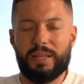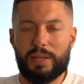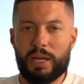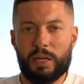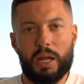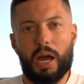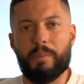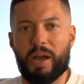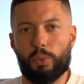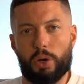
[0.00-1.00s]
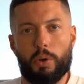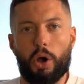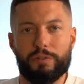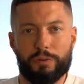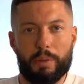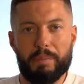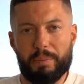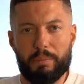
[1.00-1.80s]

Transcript: Then I might want to offer a bit